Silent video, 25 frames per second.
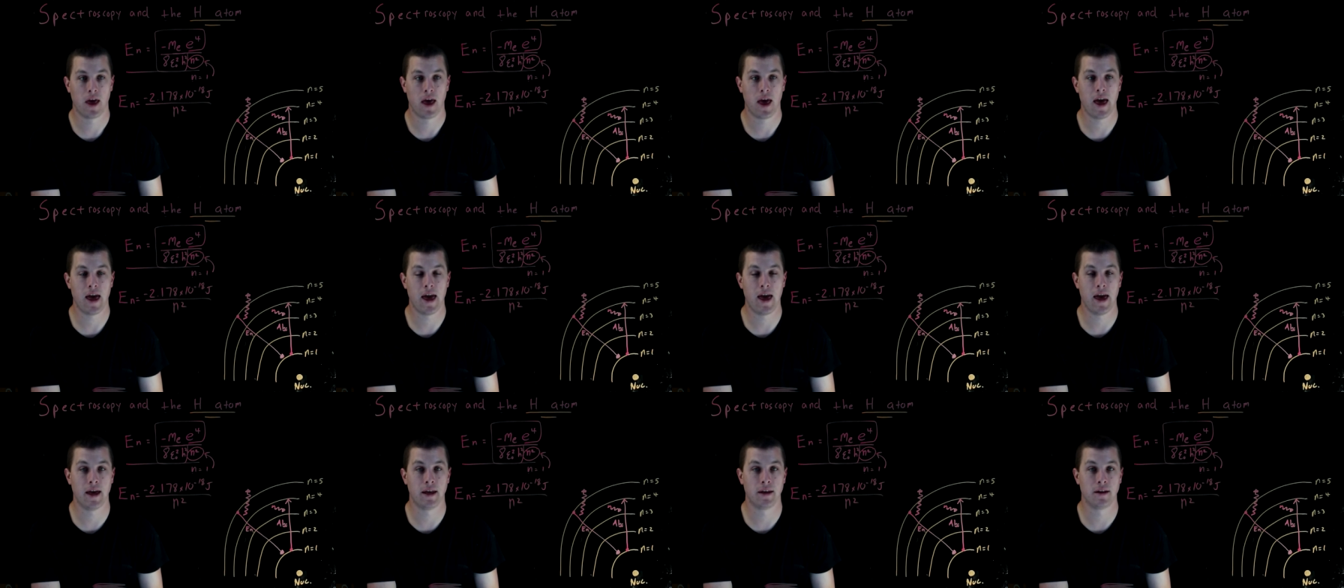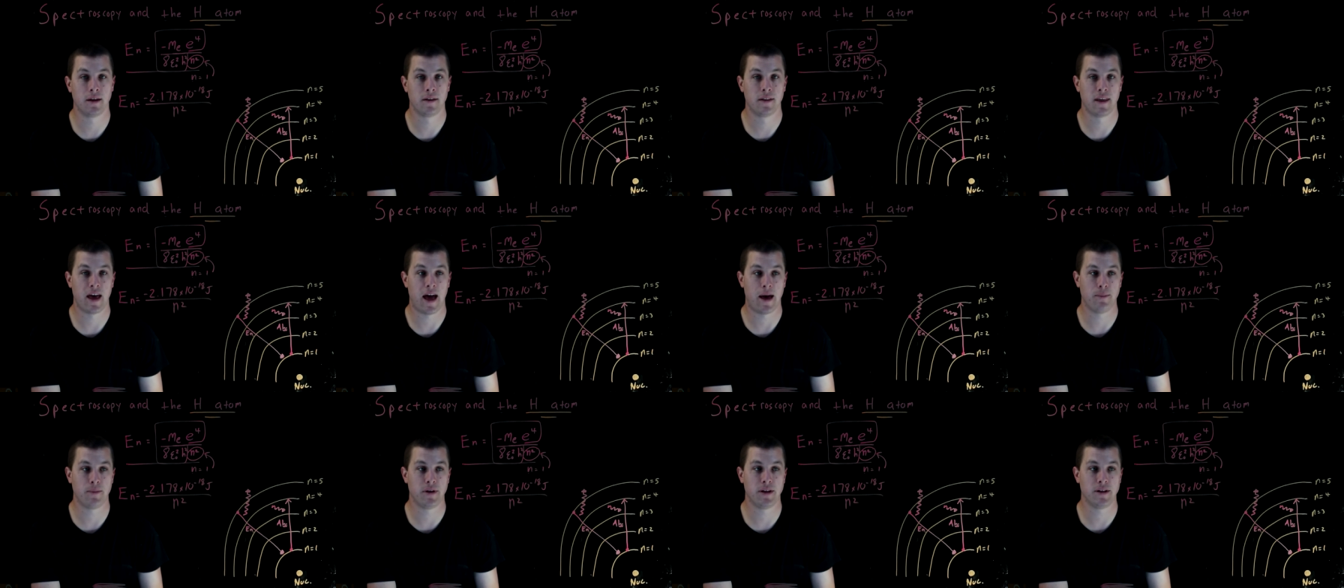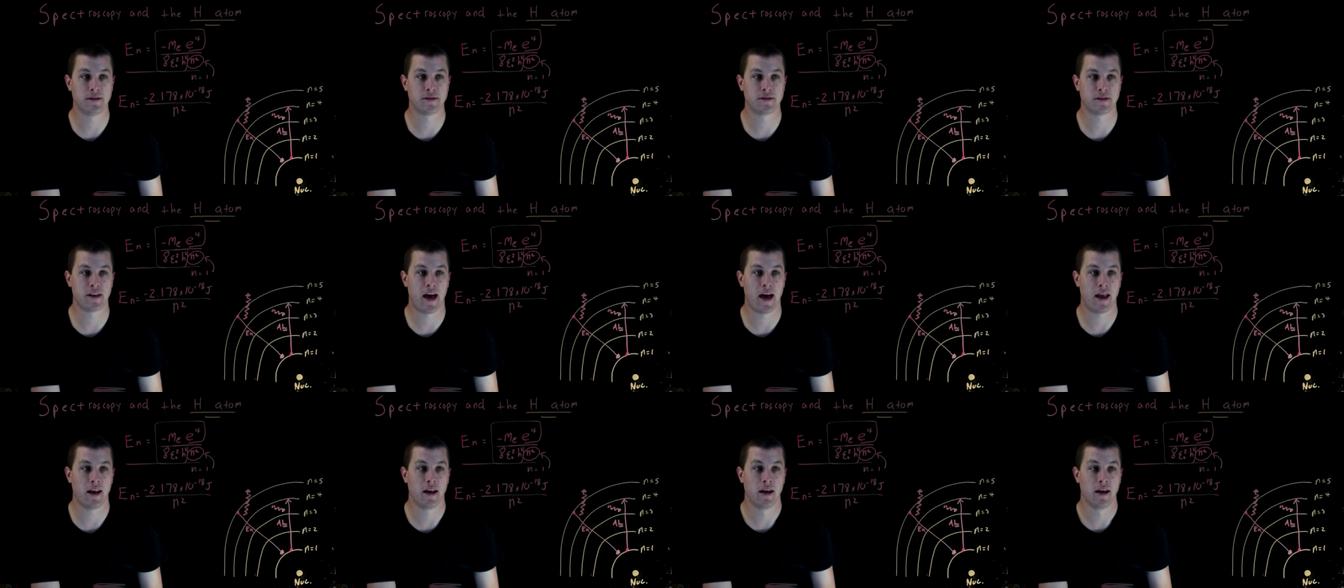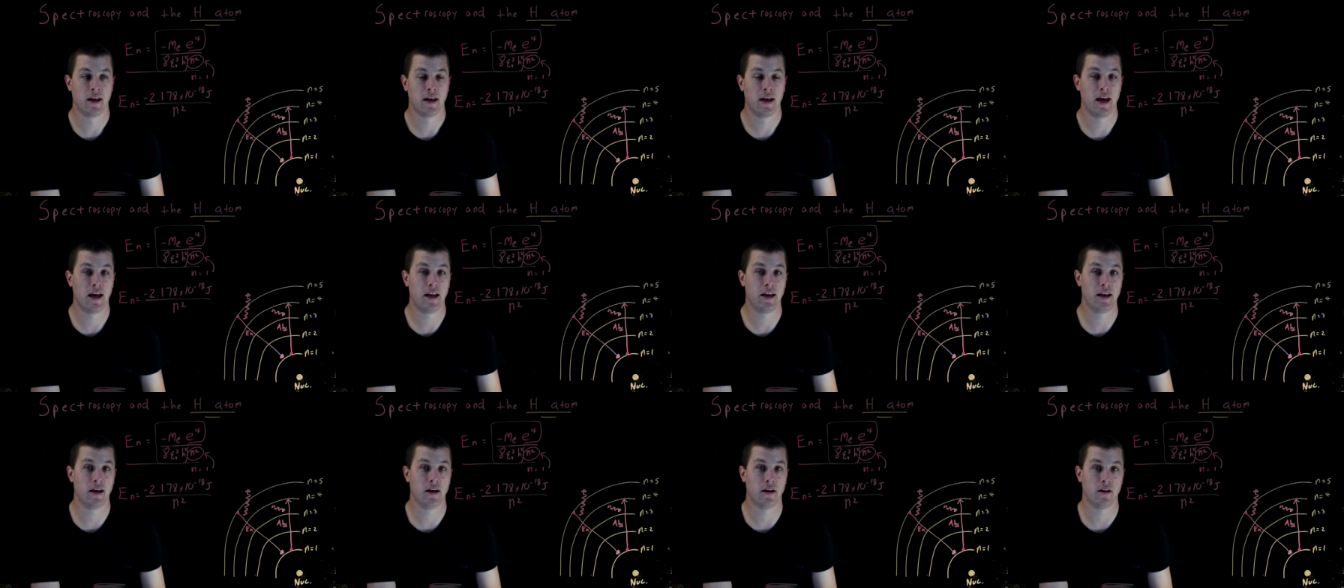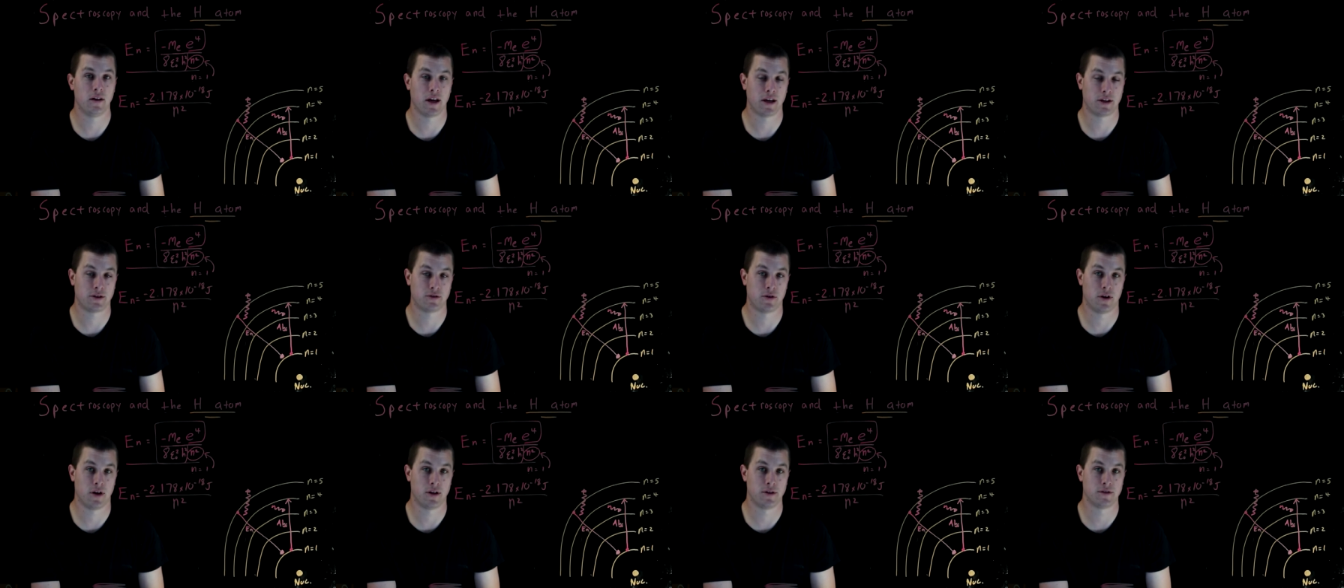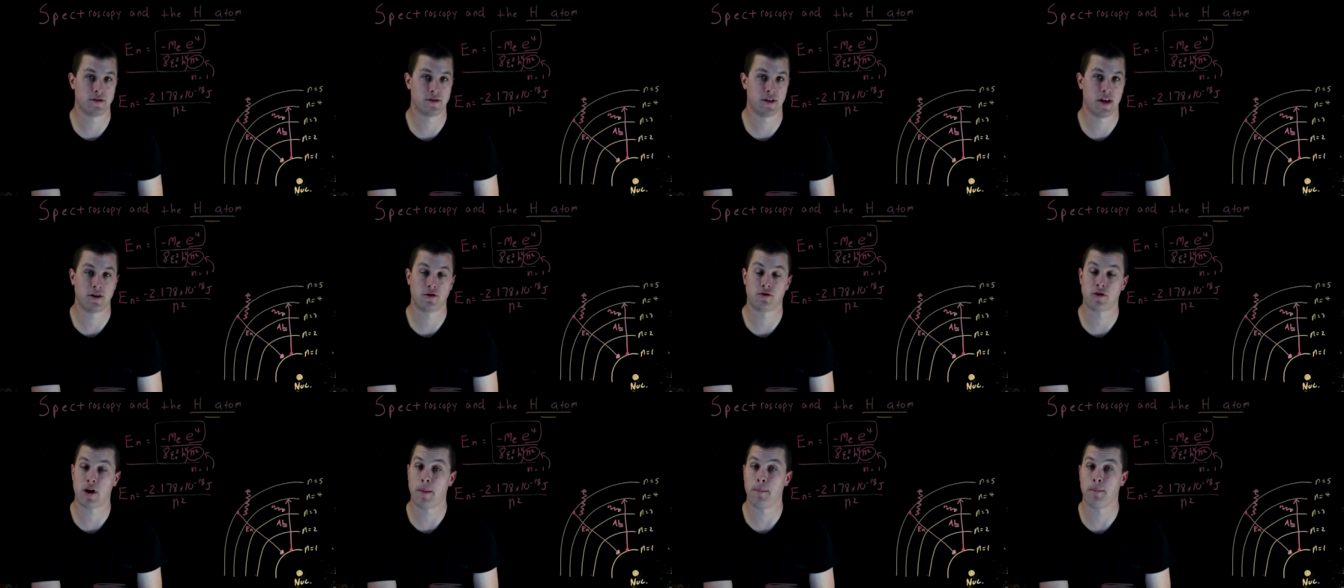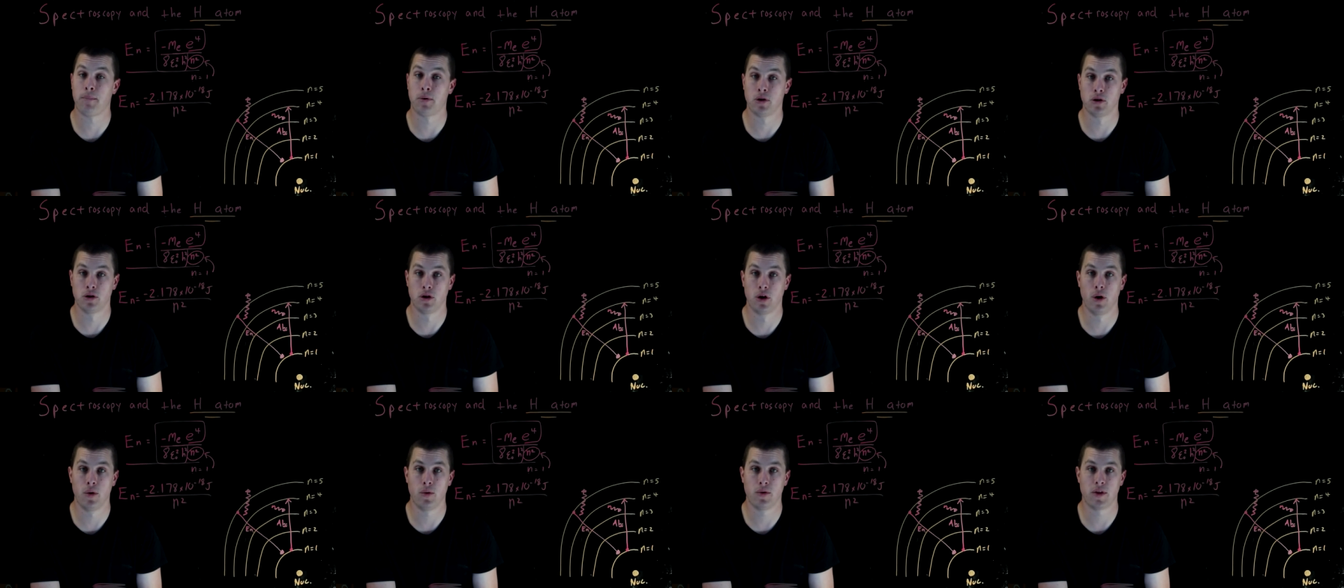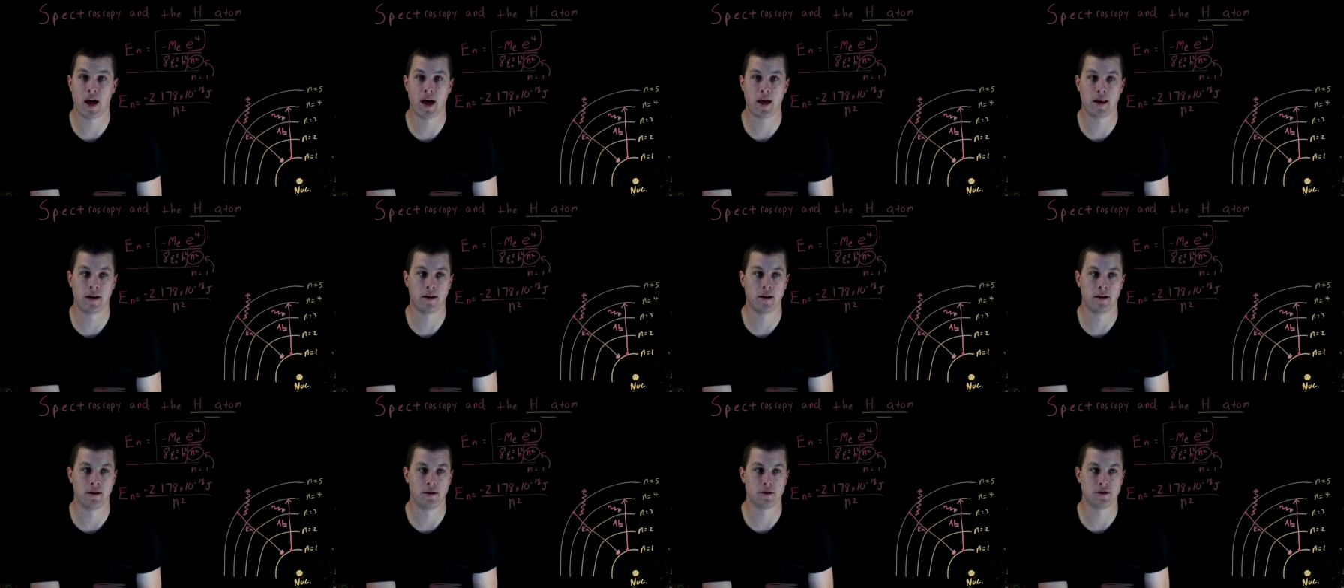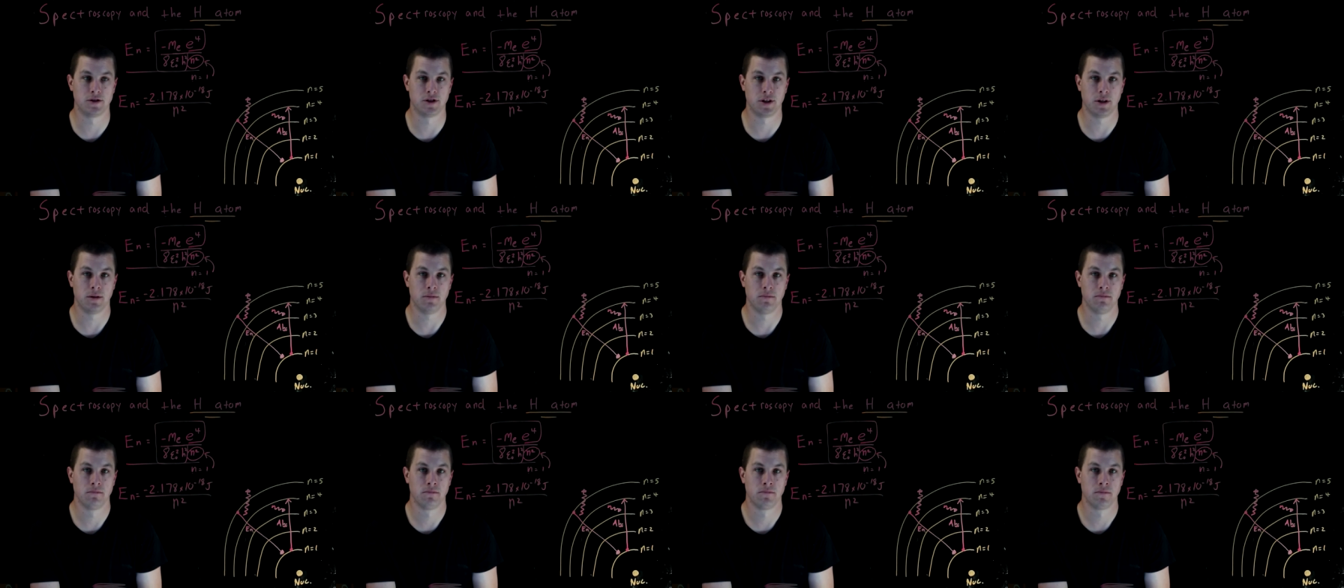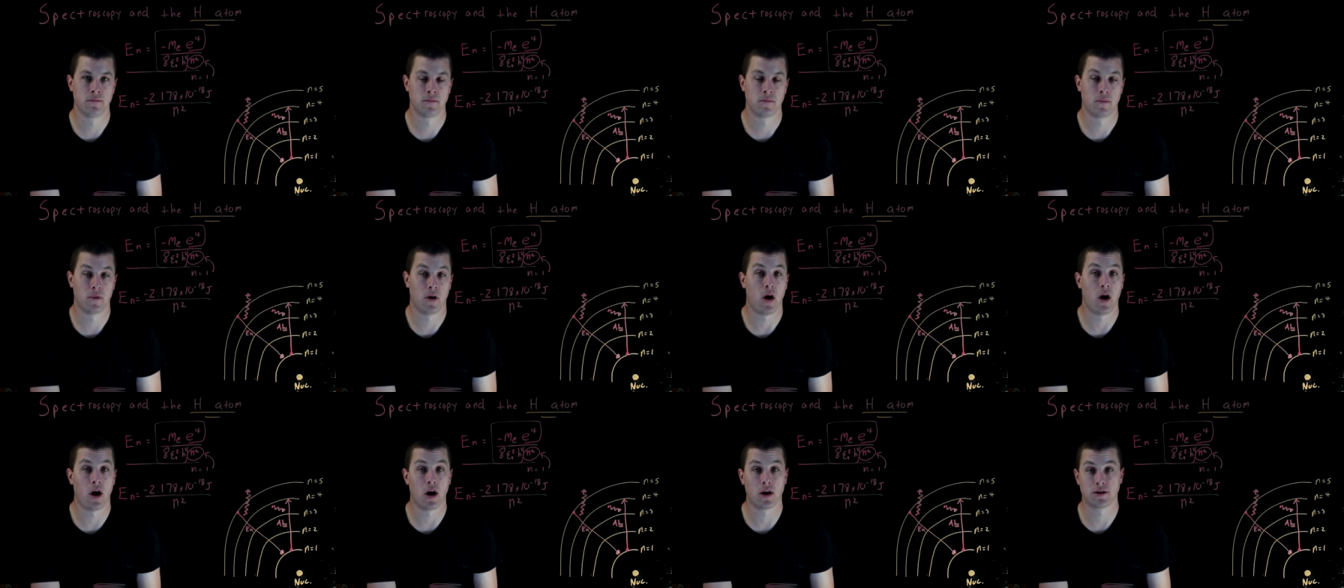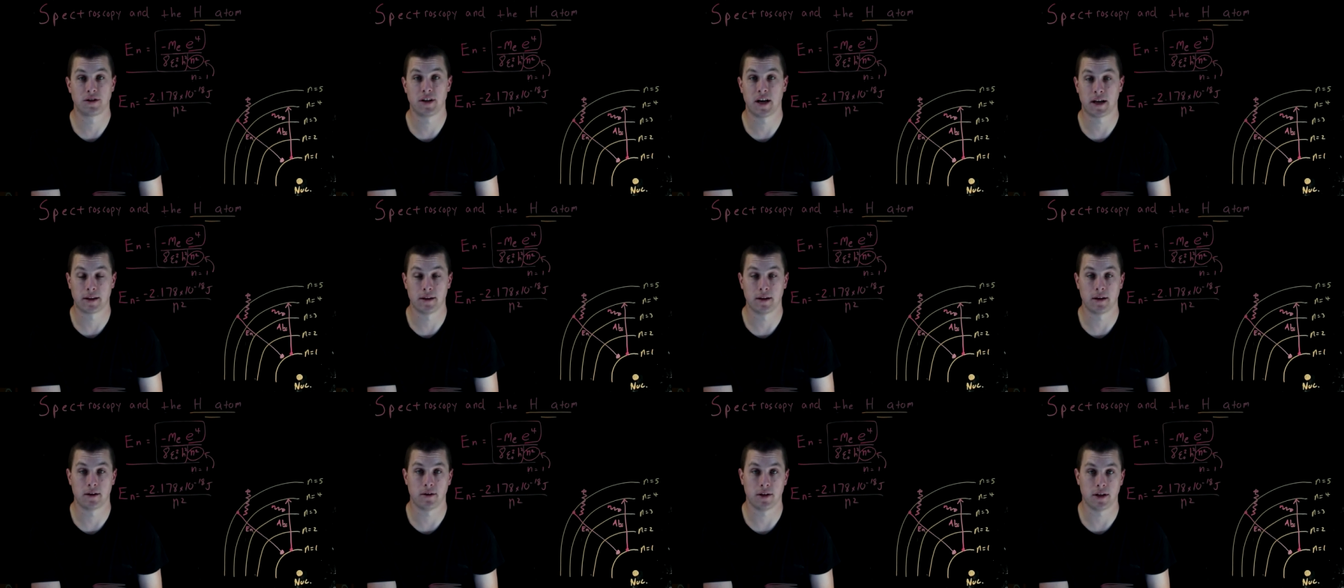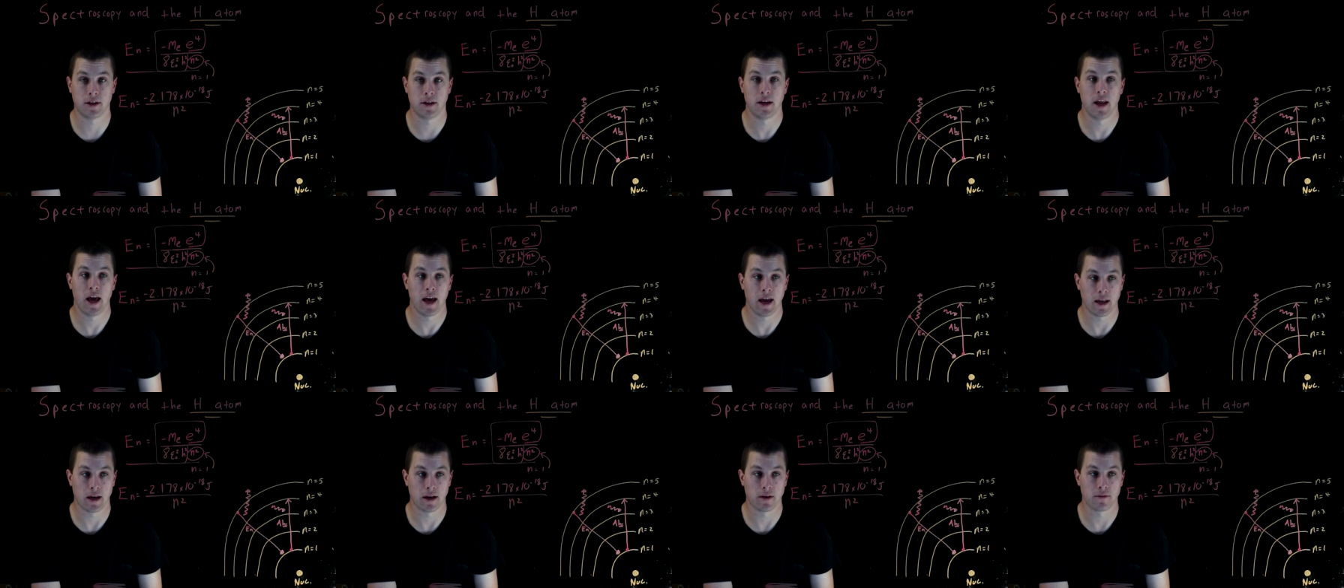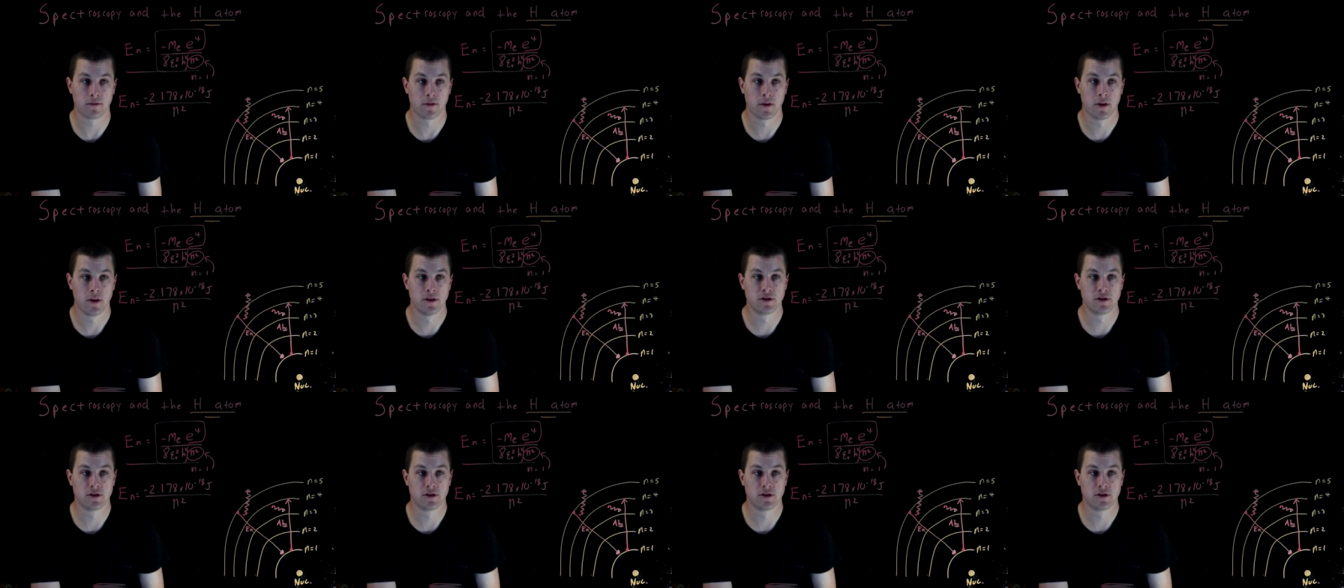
And that means that any electrons that drop below that in energy are technically negative.